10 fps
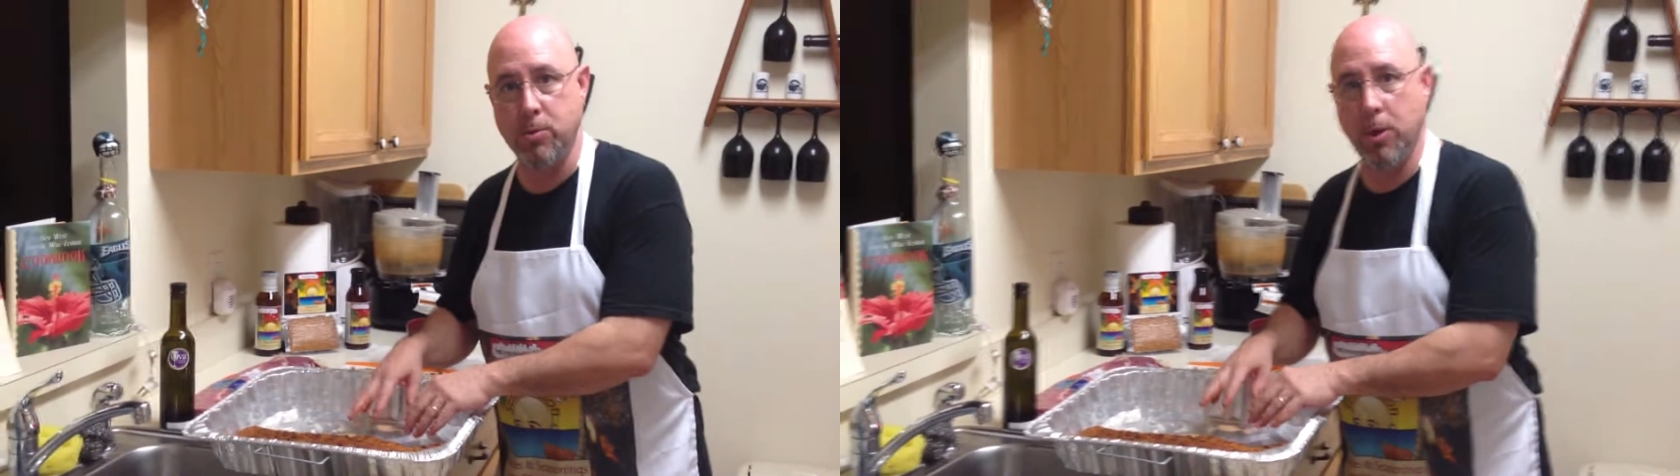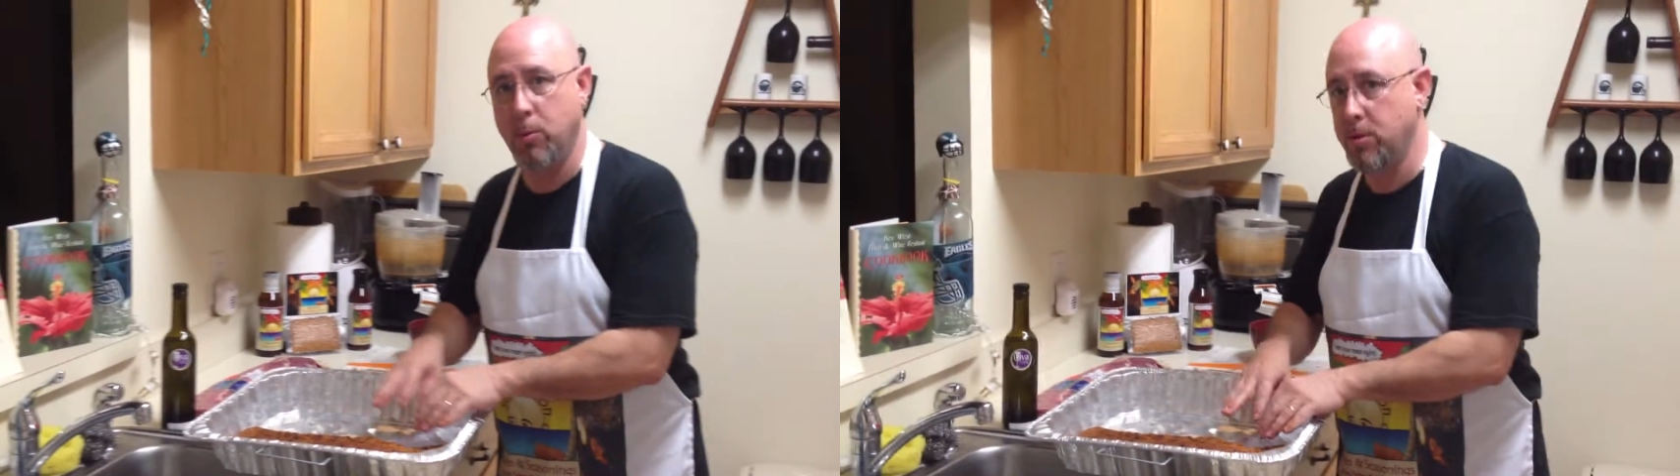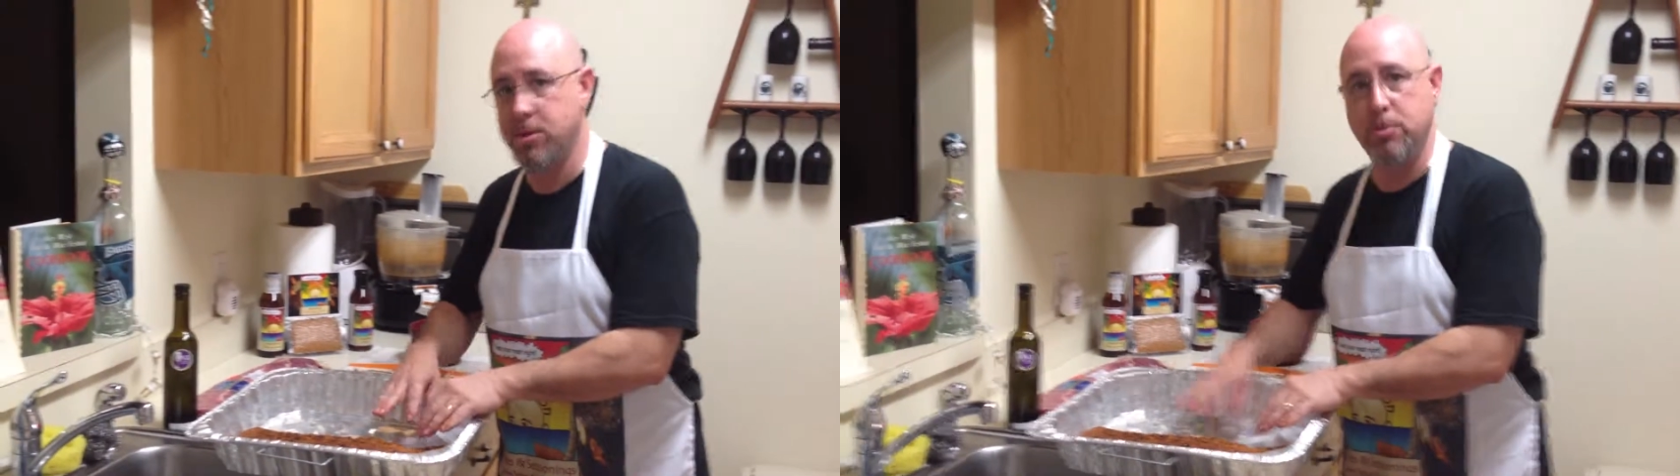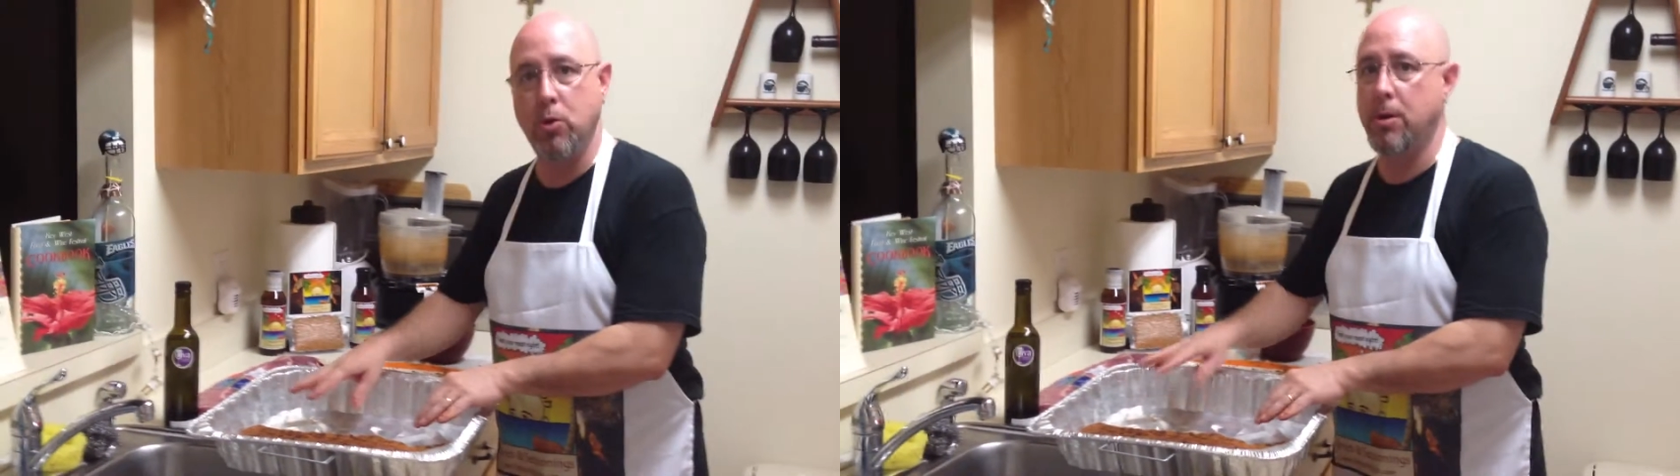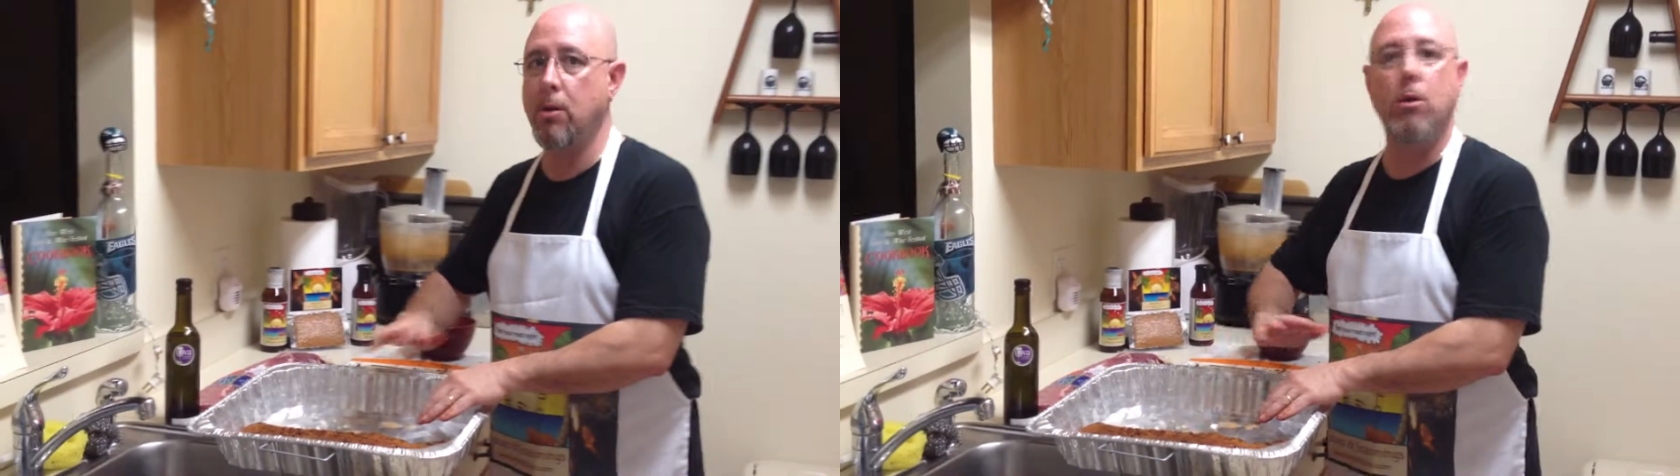We don't want to
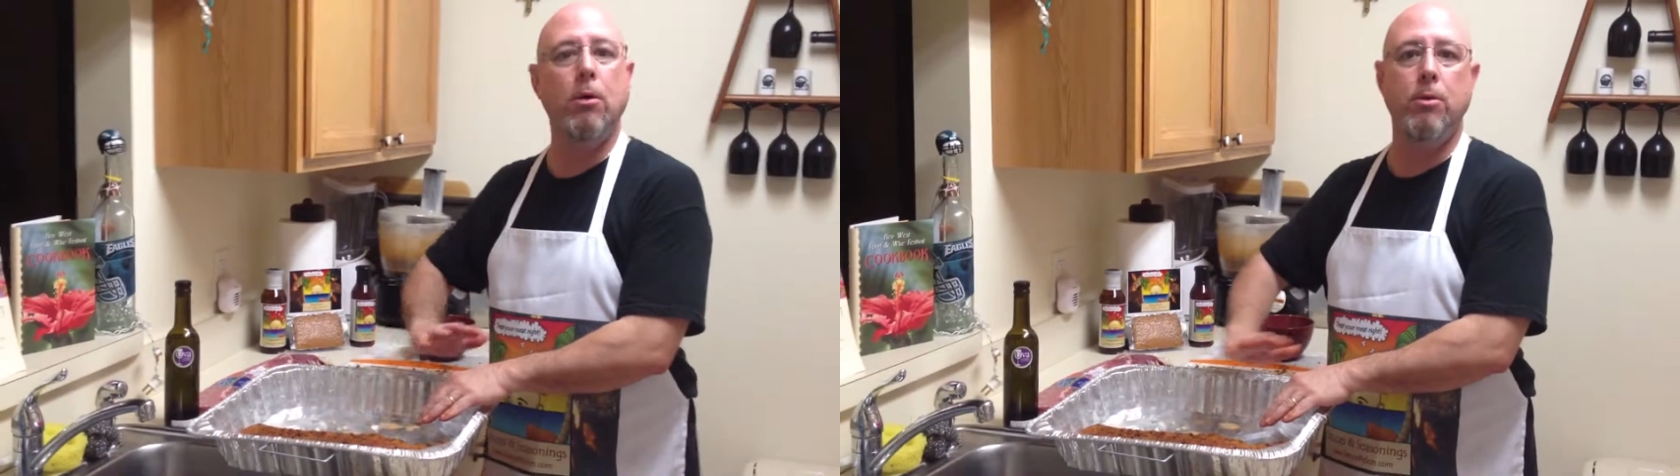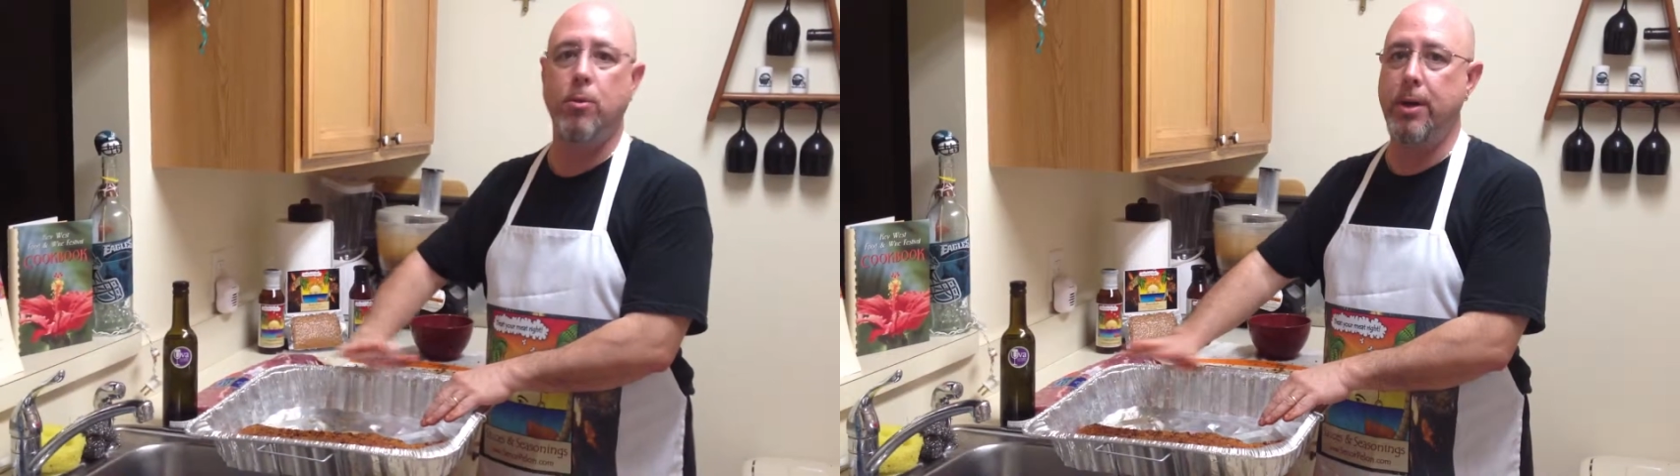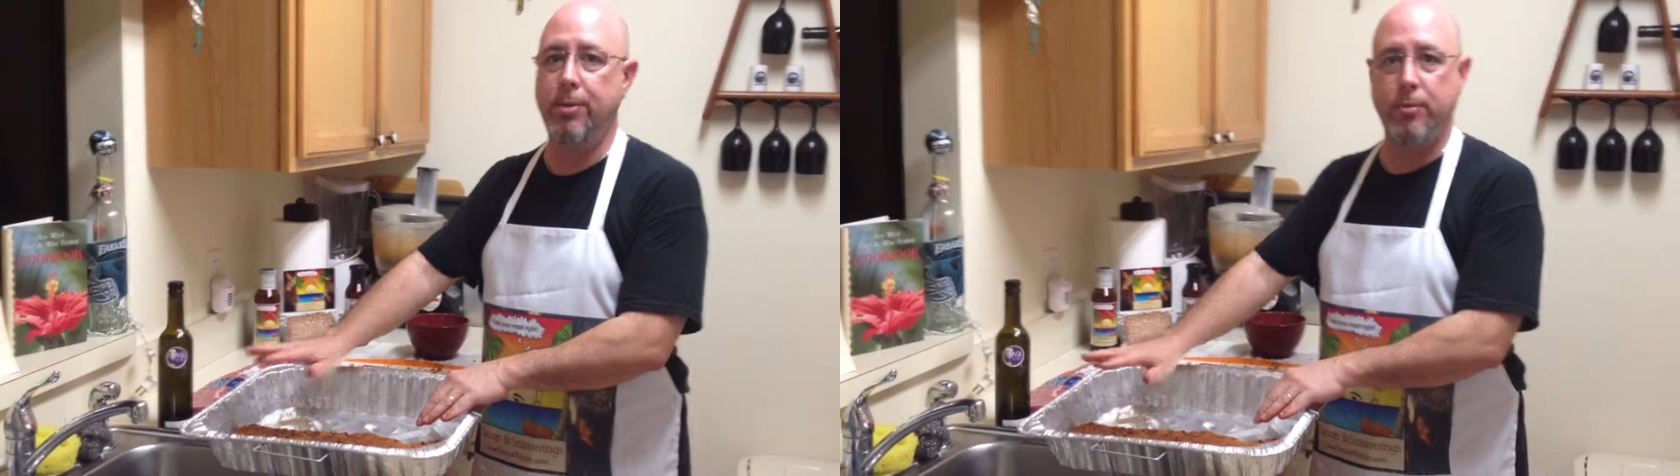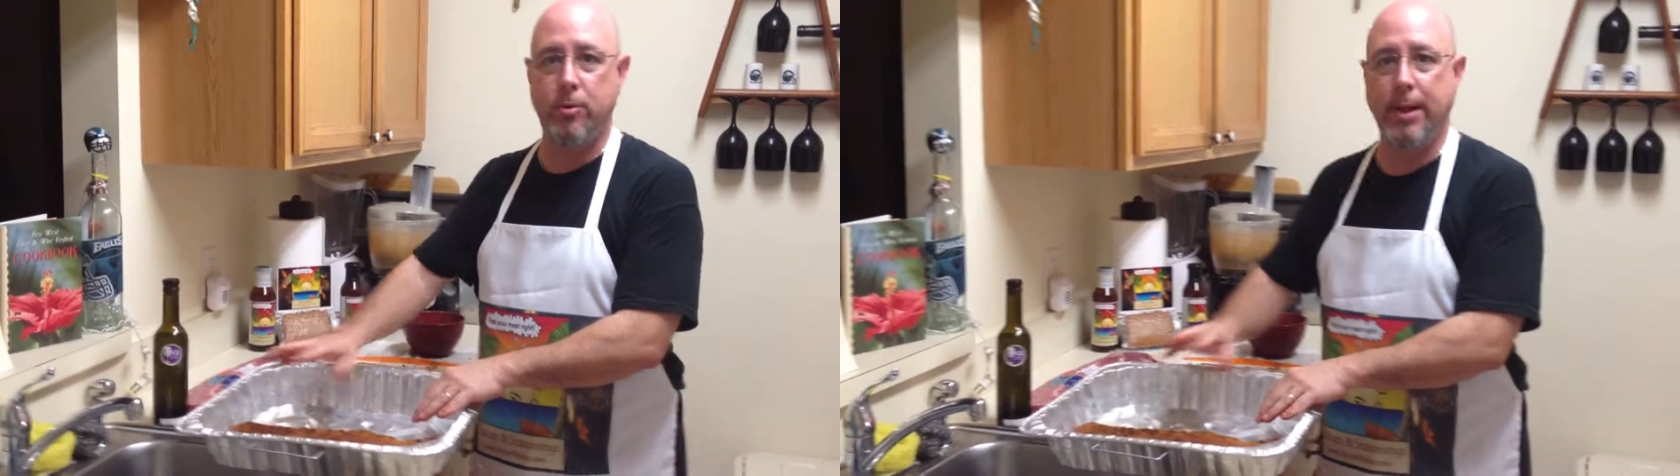smoke it all the way through.